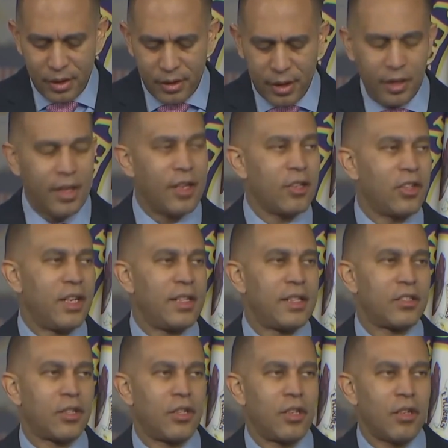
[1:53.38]
Now, the other thing
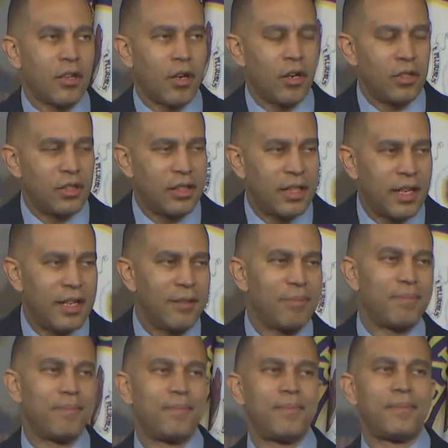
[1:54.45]
that's going to occur today
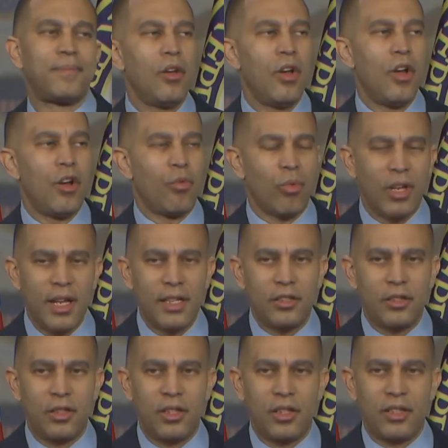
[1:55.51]

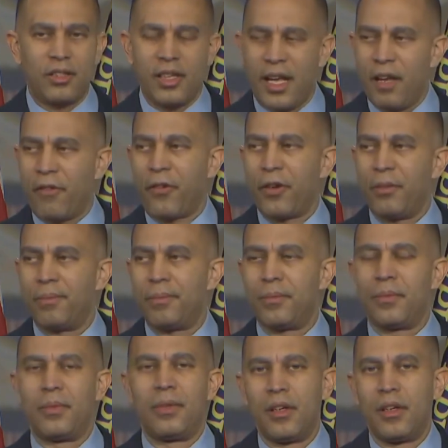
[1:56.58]
relates to this effort
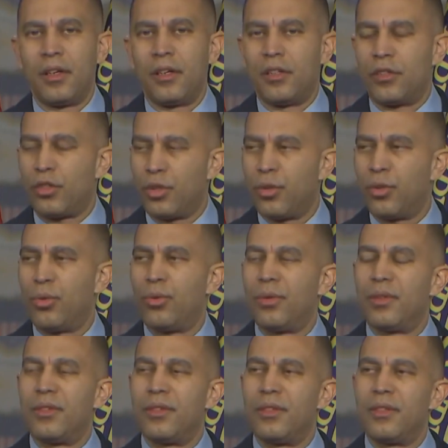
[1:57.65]
to
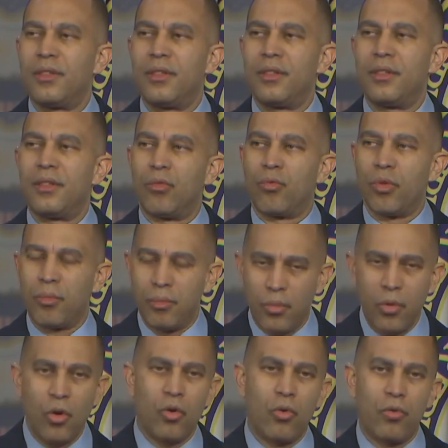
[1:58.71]

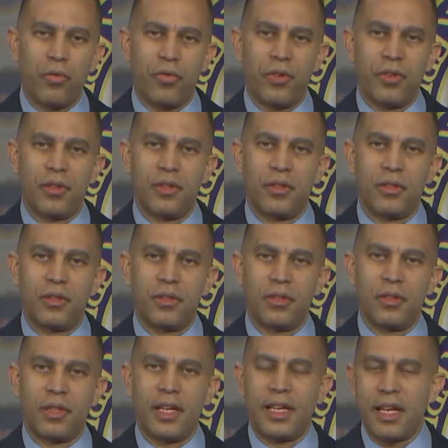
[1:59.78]
remove,
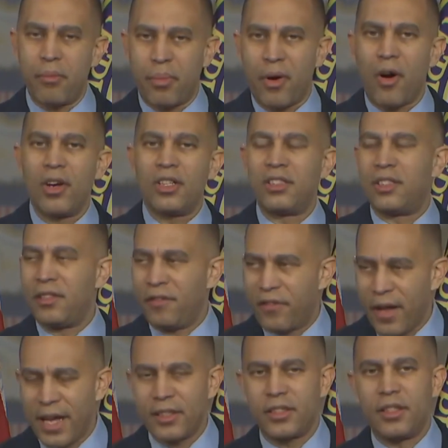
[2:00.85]
in a partisan
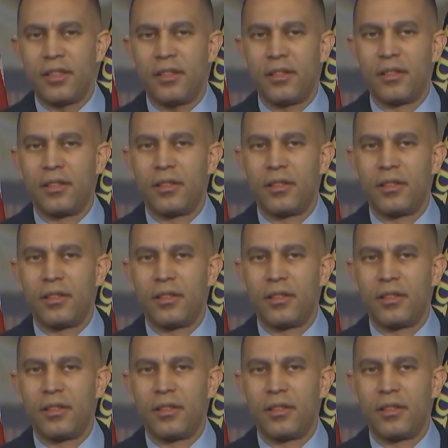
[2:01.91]
fashion,